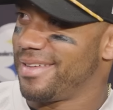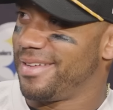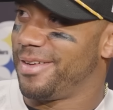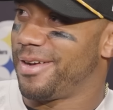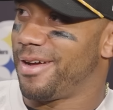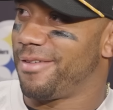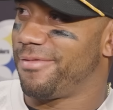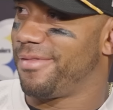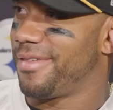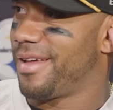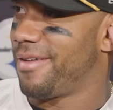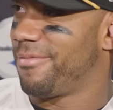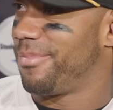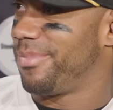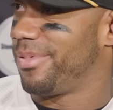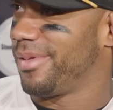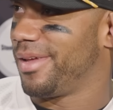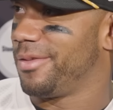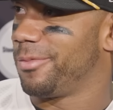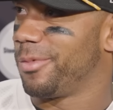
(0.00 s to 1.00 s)
you know, I've
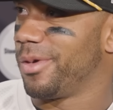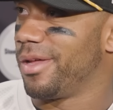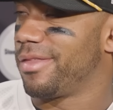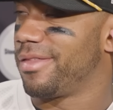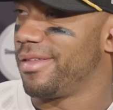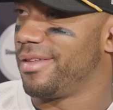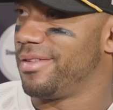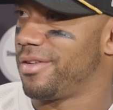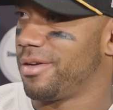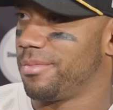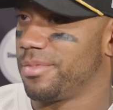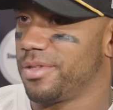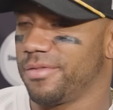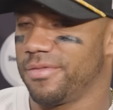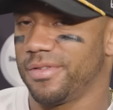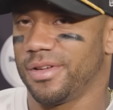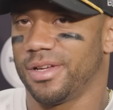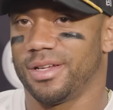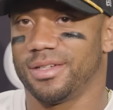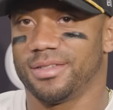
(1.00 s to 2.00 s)
played with in terms of,